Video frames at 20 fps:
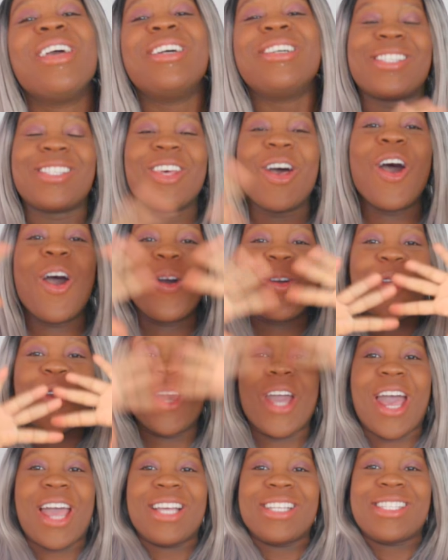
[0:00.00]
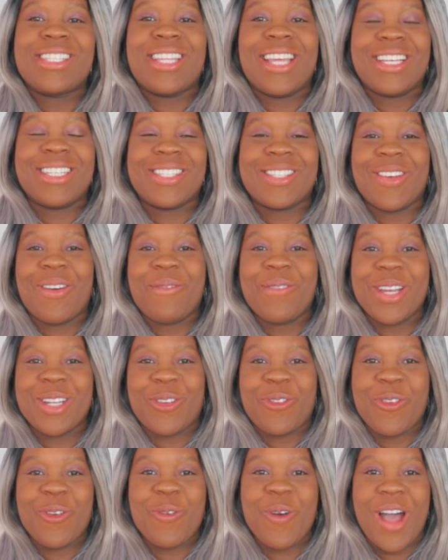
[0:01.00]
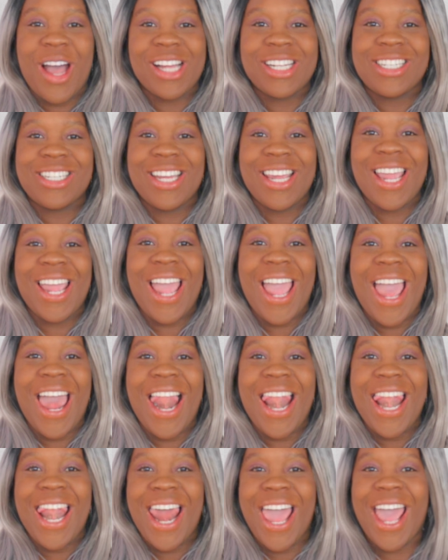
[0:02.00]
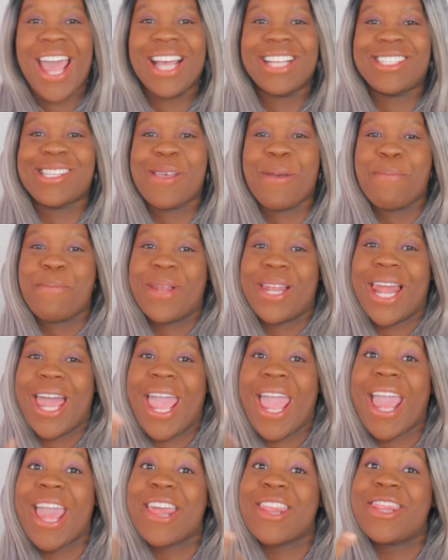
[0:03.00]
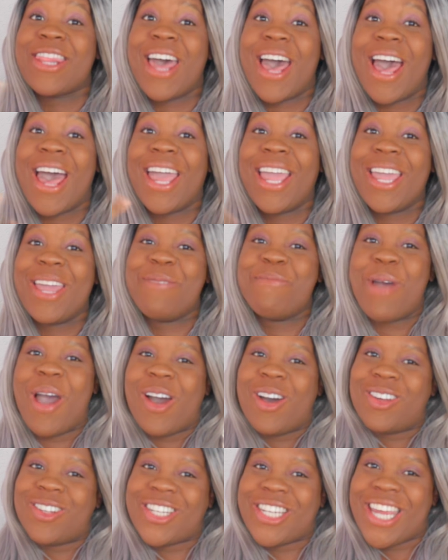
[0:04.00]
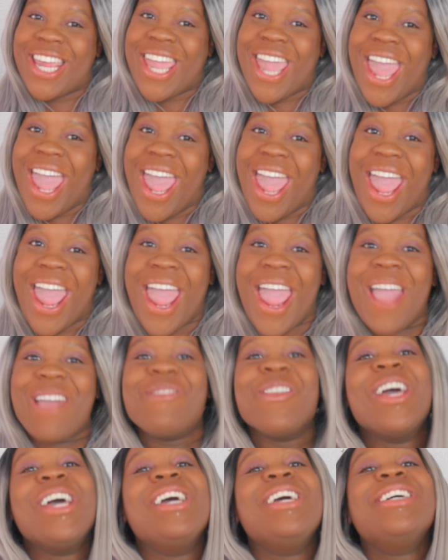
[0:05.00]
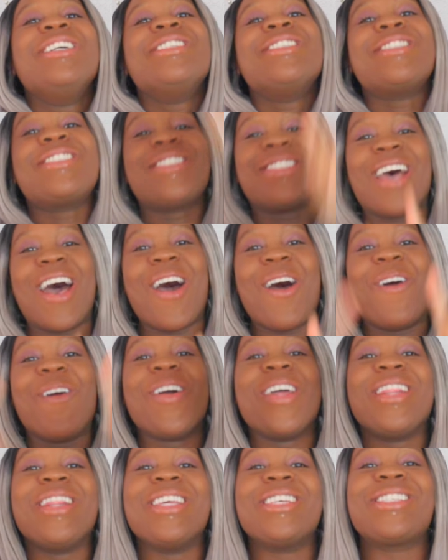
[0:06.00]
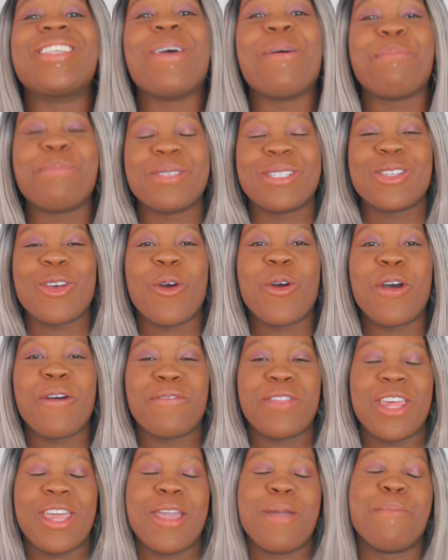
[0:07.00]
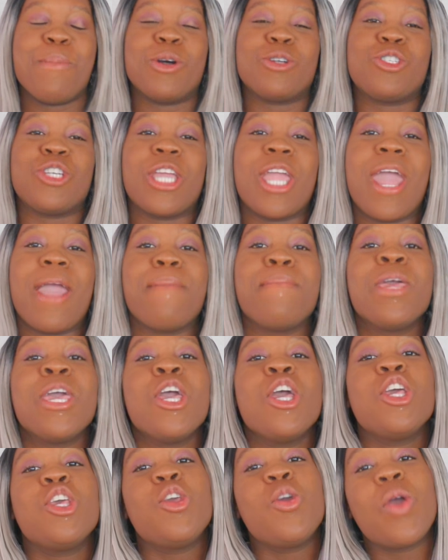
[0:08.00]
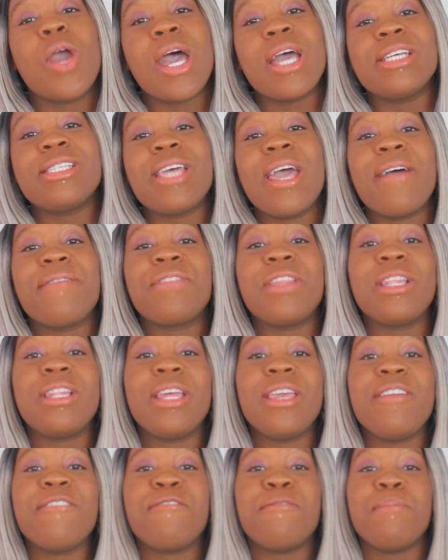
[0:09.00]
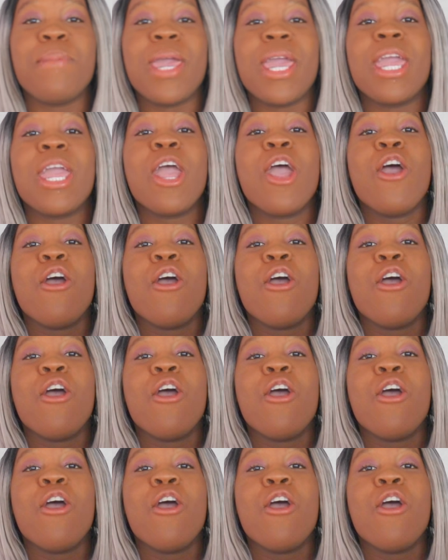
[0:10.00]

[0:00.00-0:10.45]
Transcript: So you guys, thanks so much for watching and let's play the emoji game. So in this episode of the emoji game, you guys have to leave me